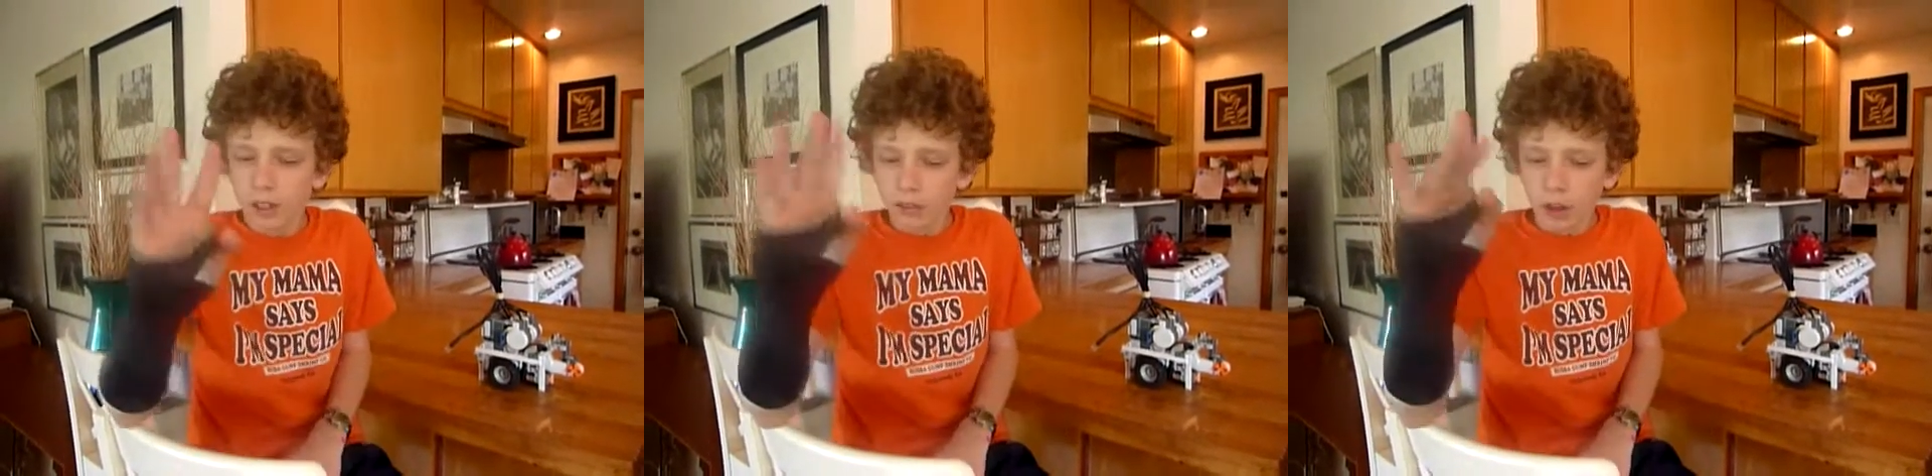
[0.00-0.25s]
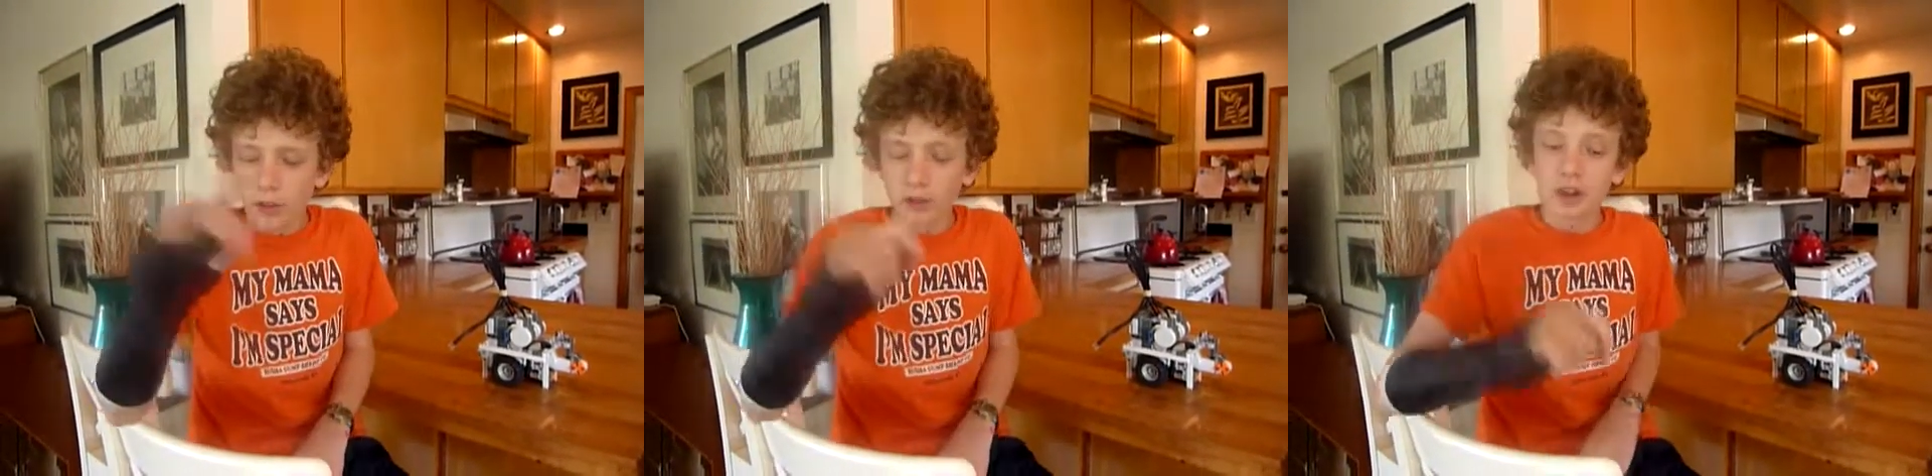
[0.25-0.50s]

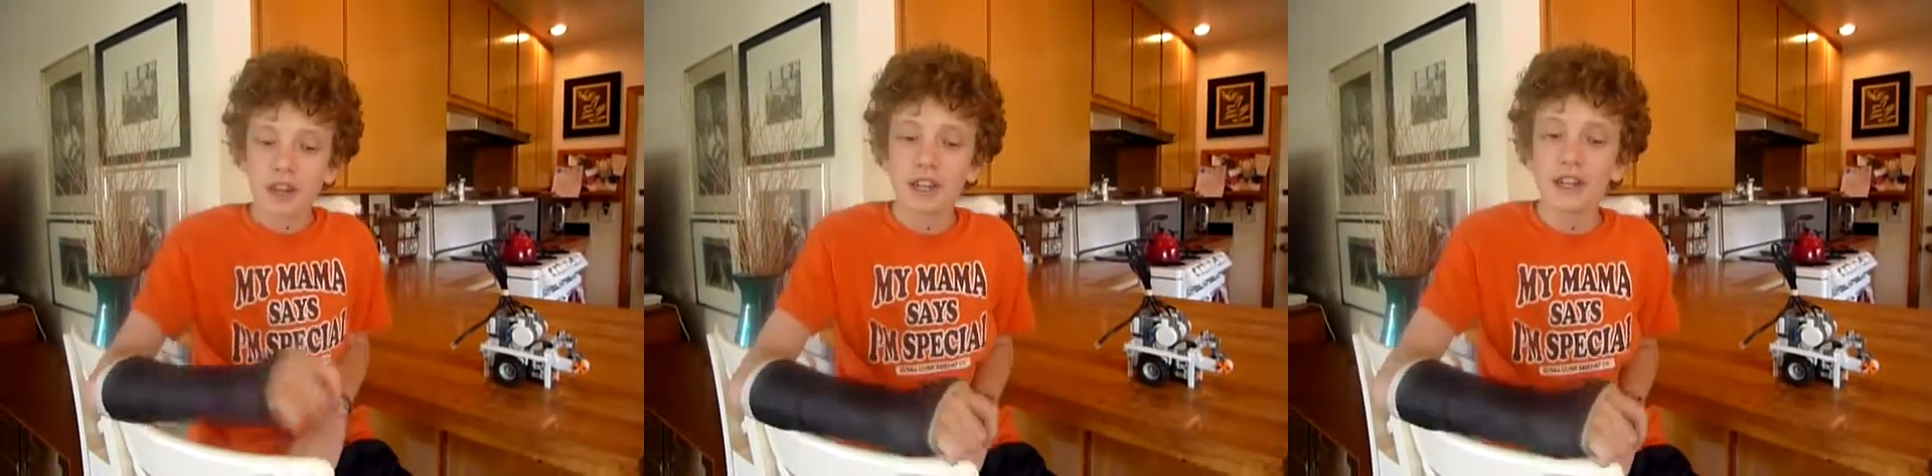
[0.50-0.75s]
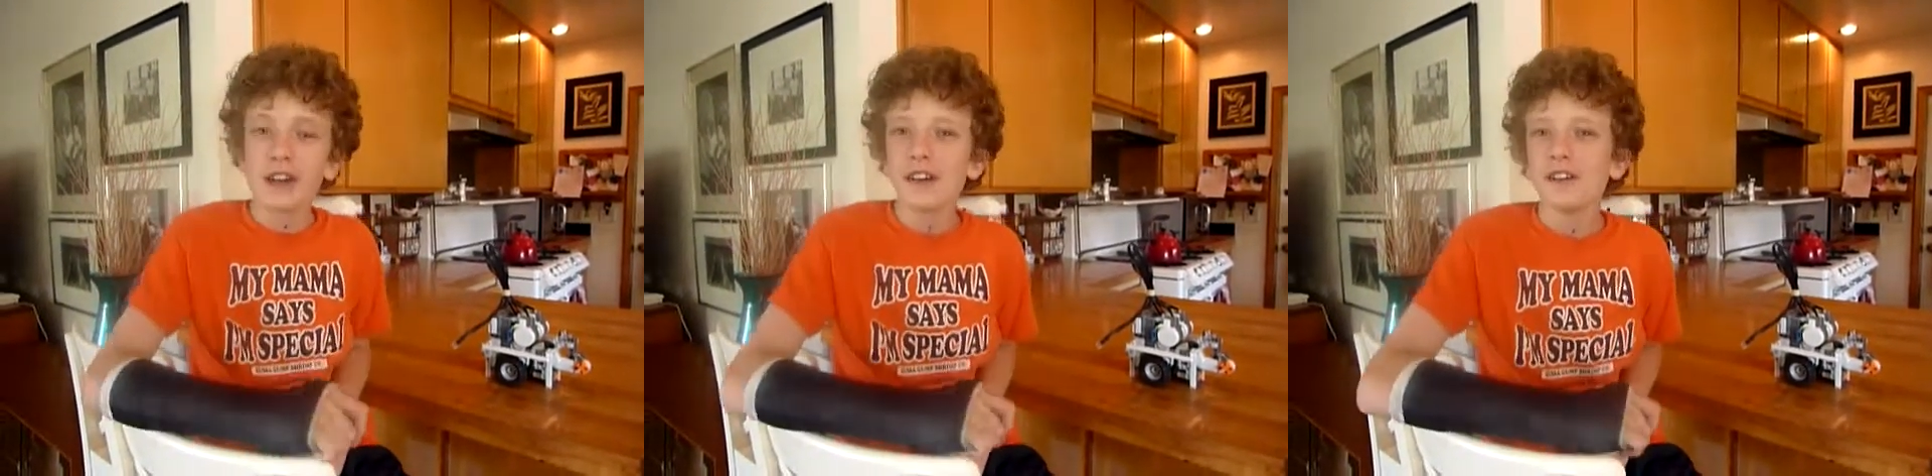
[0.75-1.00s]
rather
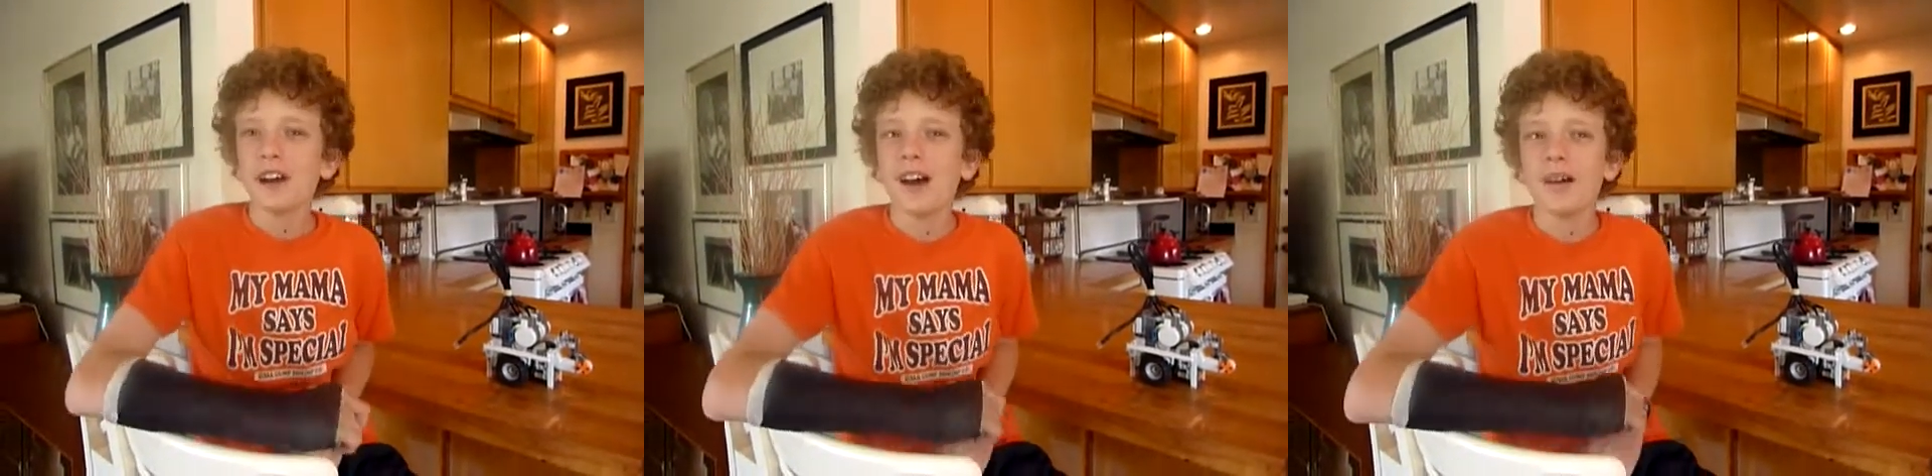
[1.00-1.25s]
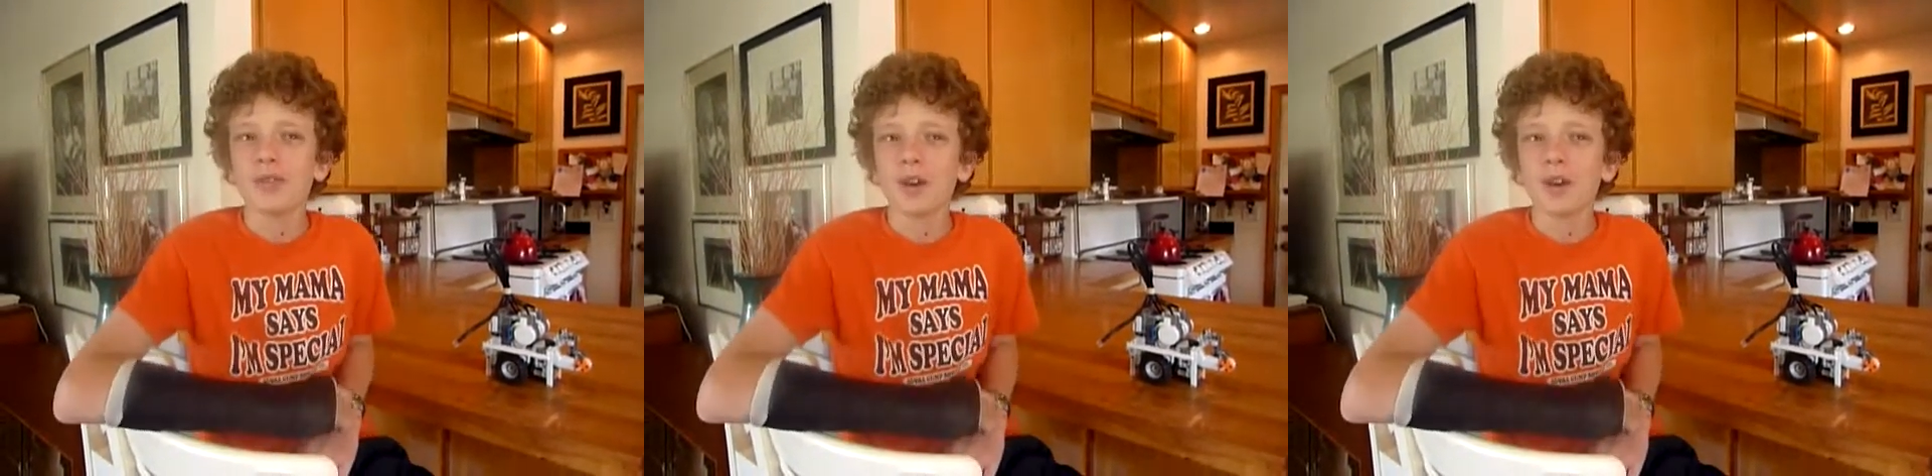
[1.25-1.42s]
tricky, um,